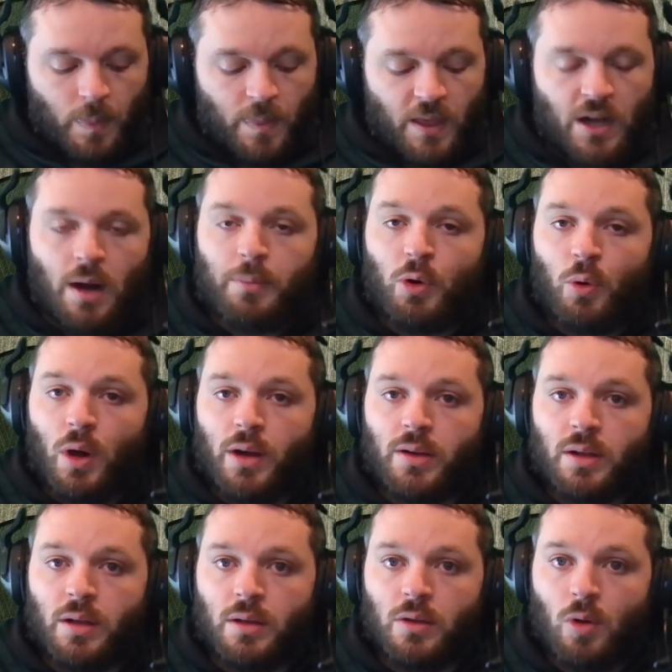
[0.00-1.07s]
The number
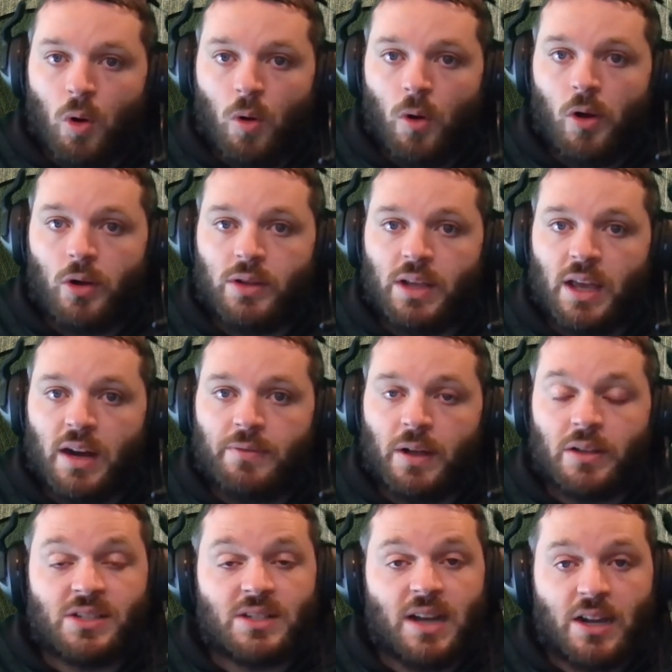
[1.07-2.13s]
one corner in the
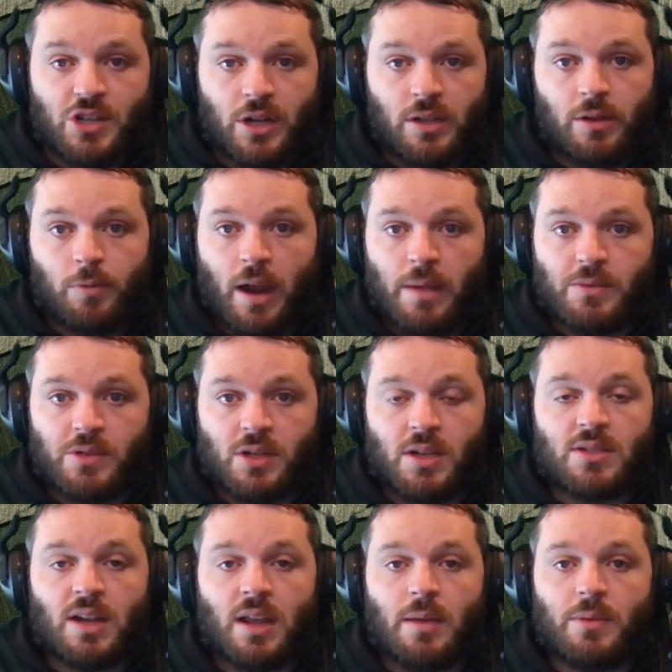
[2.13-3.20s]
NFL is not Jalen Ramsey.
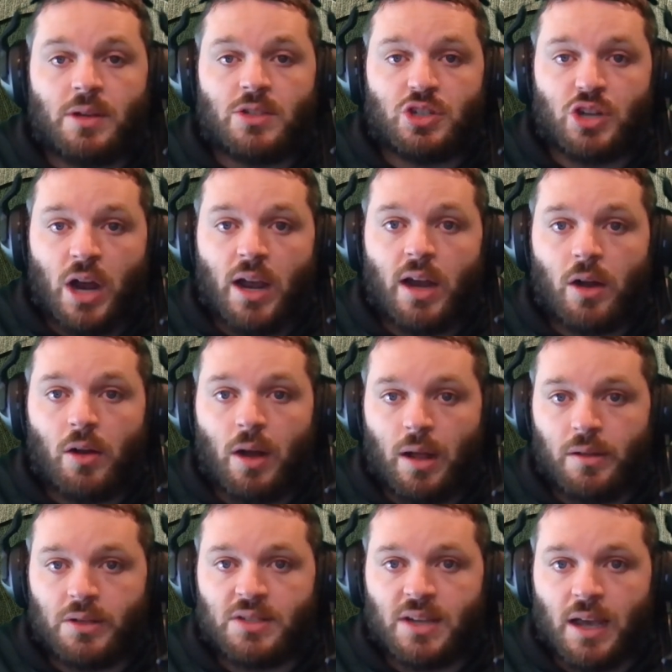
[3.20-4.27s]
His name is Jaire
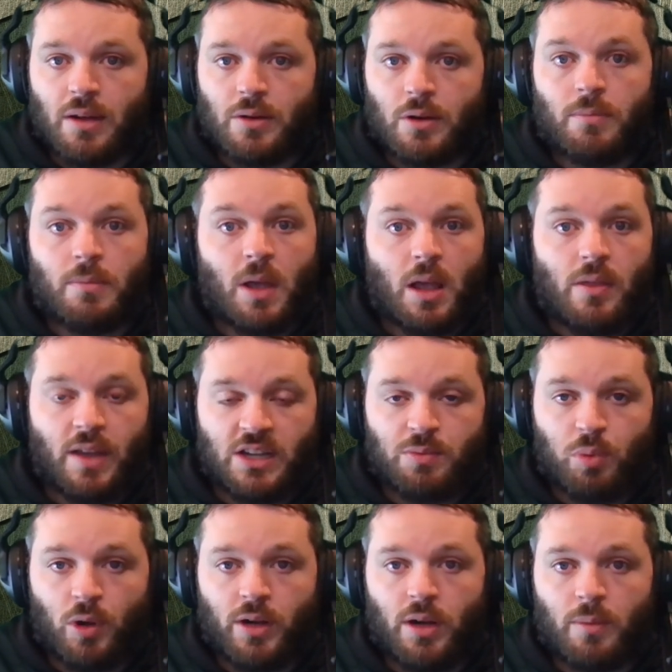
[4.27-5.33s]
Alexander. That's
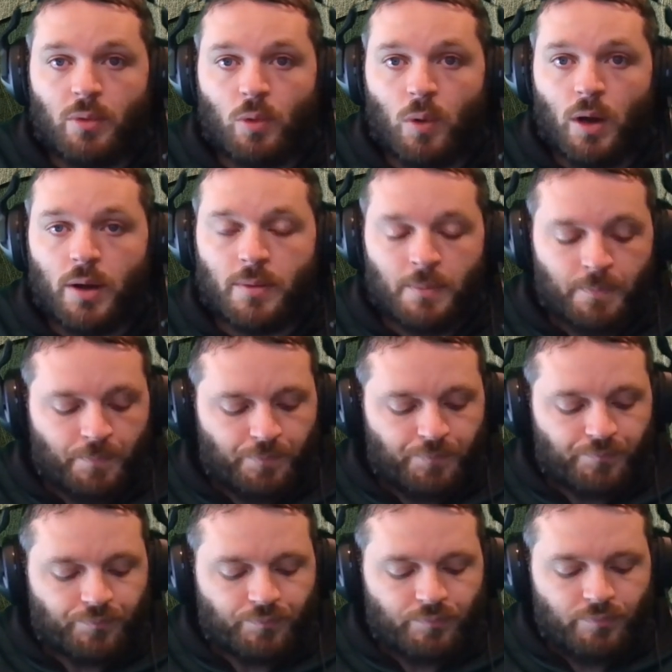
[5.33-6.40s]
point number one.
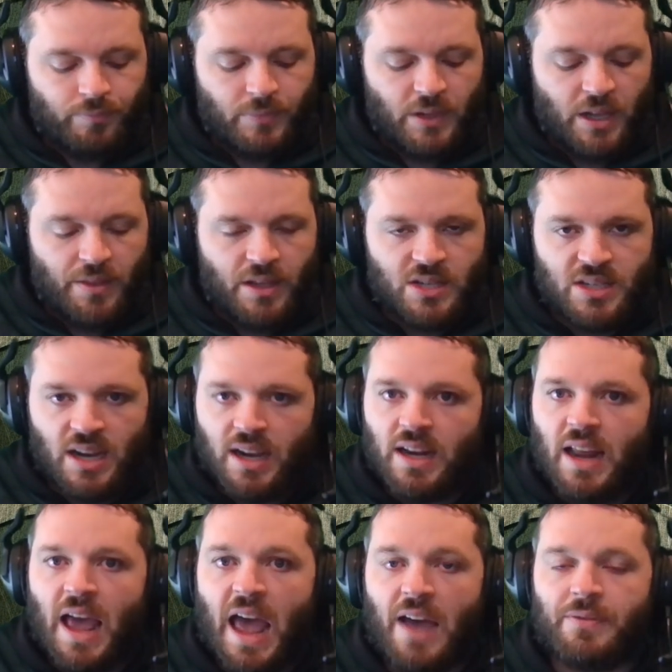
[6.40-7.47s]
In the
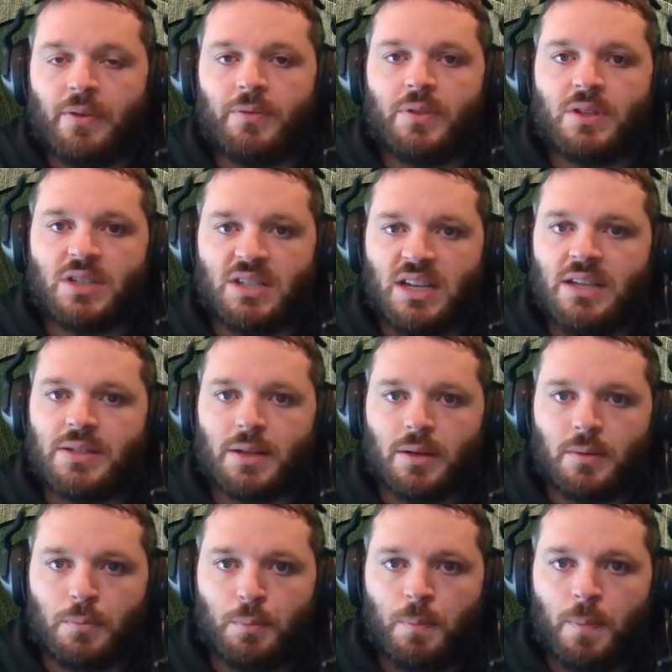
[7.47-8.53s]
second half of the season,
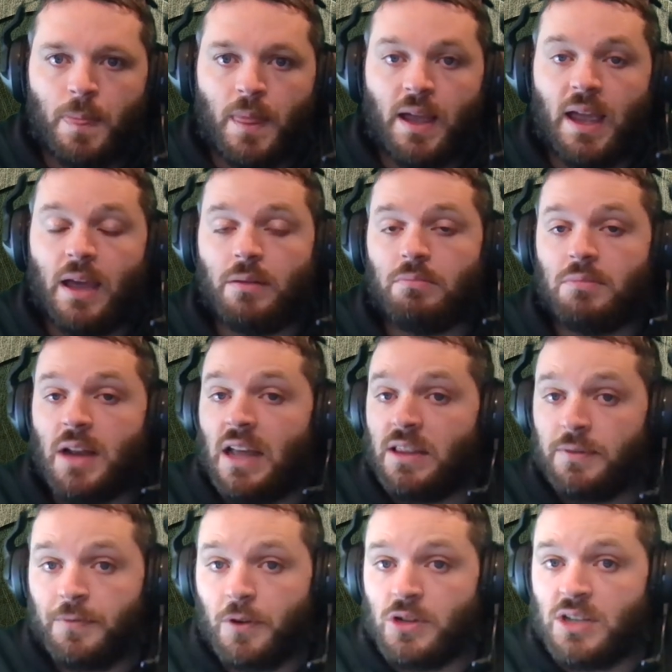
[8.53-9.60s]
again, not
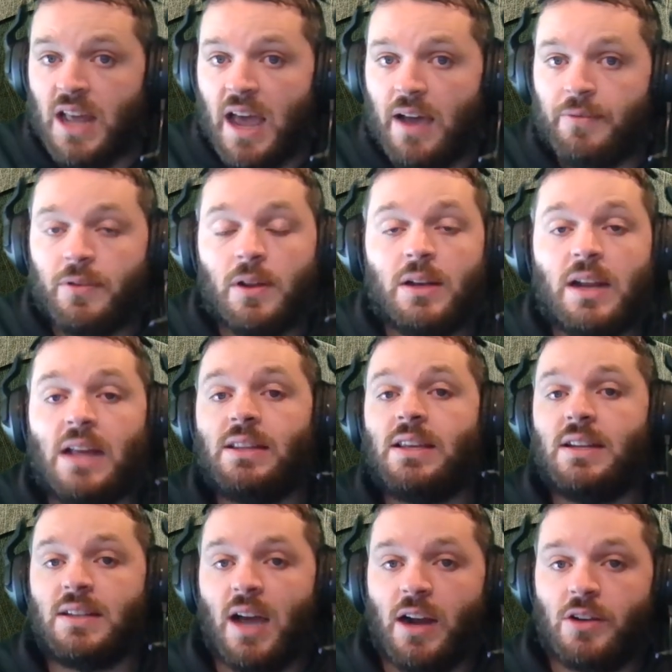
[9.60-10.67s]
the first half, not
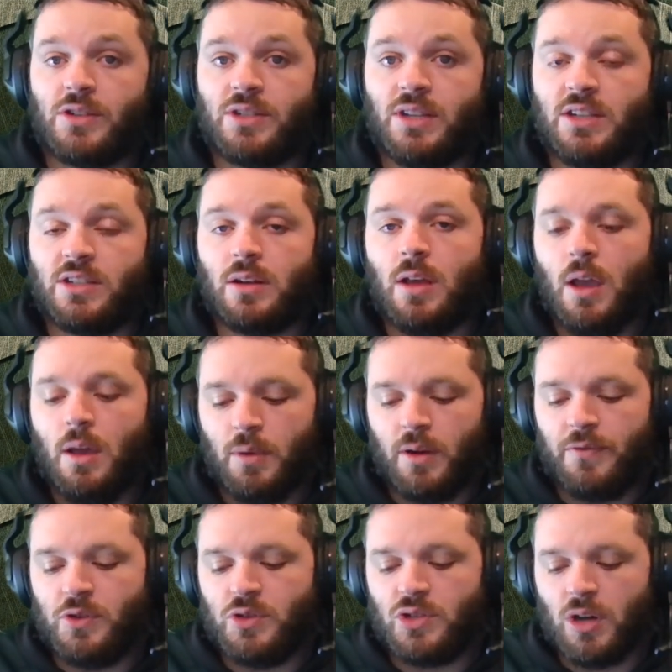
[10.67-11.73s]
the entire season, but
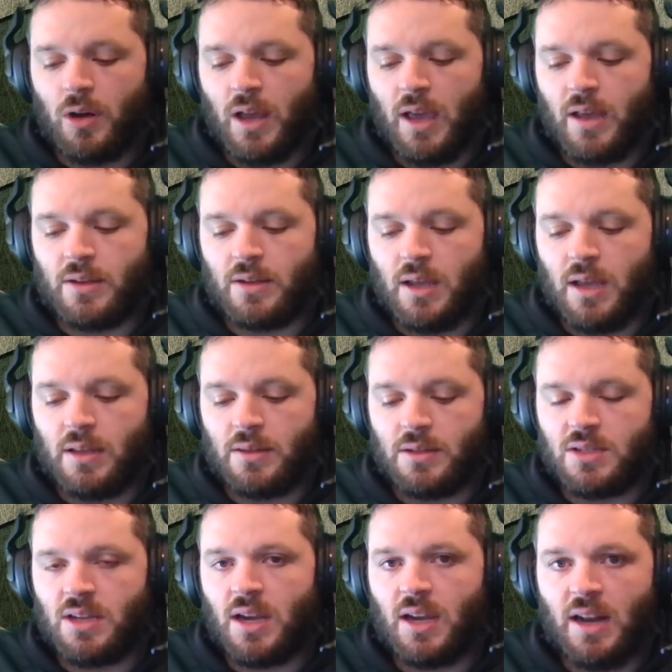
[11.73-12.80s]
if you start at the
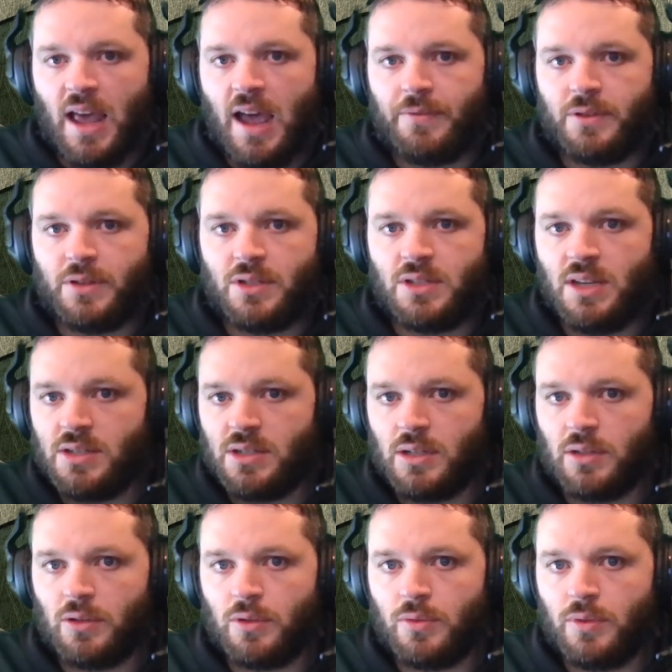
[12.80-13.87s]
second half of the season
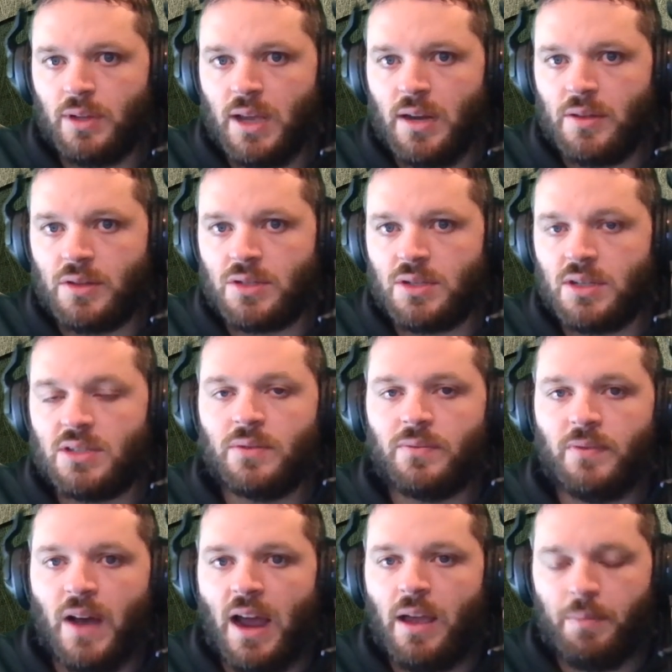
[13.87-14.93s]
and look through the end of the season,
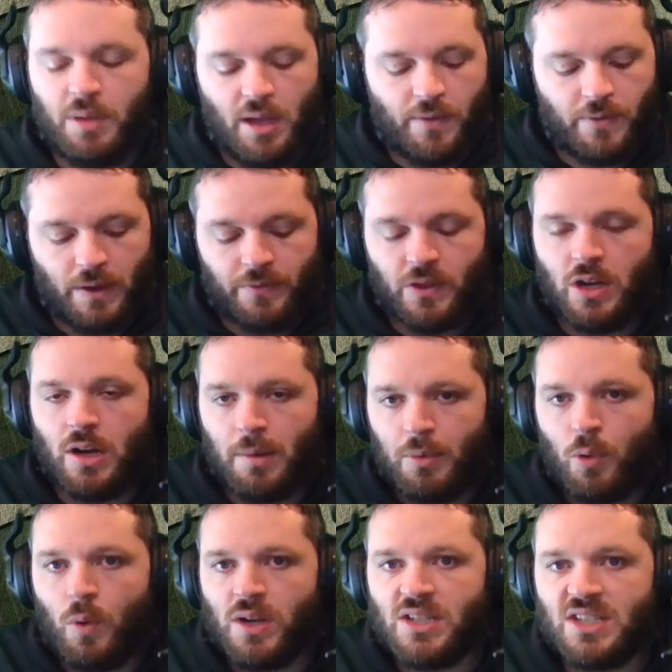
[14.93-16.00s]
via PFF, the number
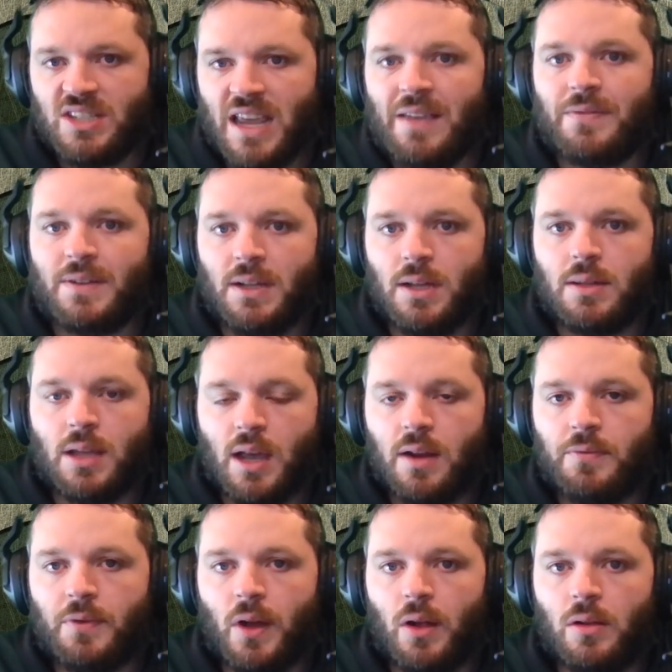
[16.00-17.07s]
one safety in the
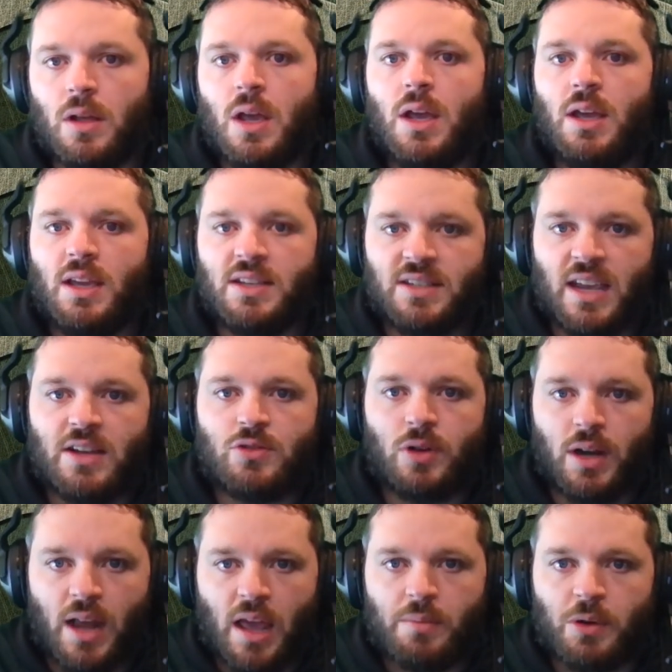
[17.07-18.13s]
NFL is
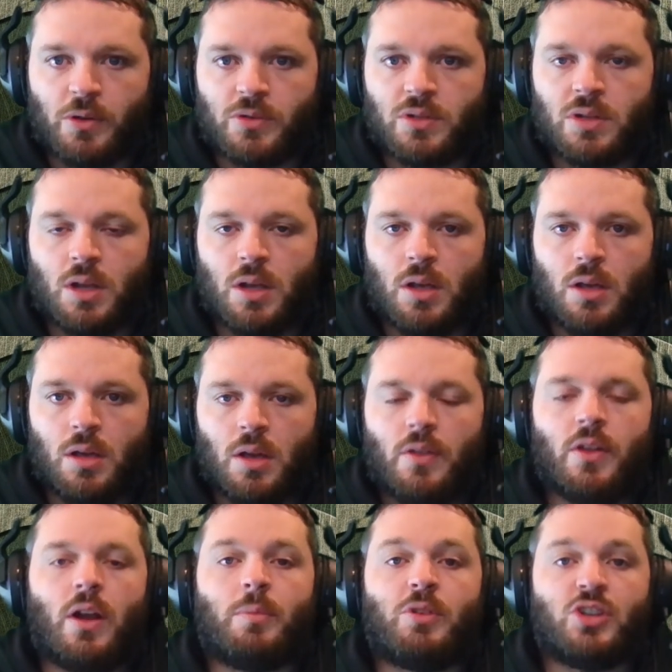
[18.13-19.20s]
Adrian Amos.
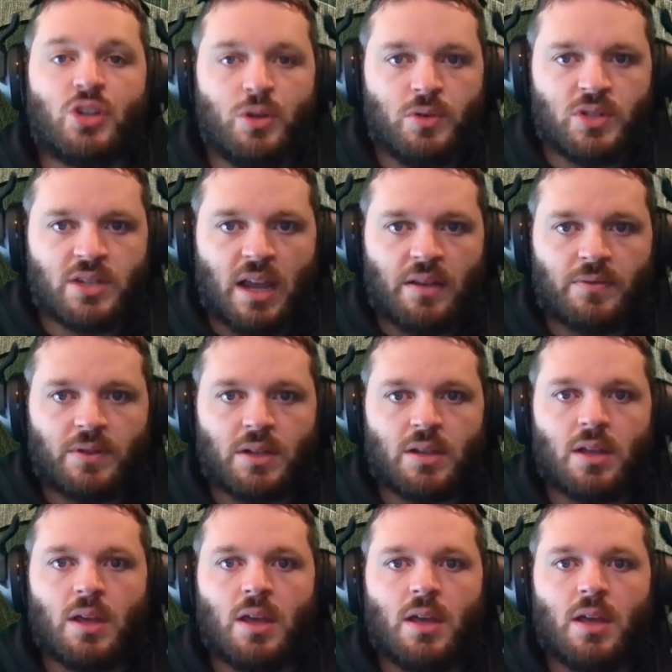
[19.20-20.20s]
The number two safety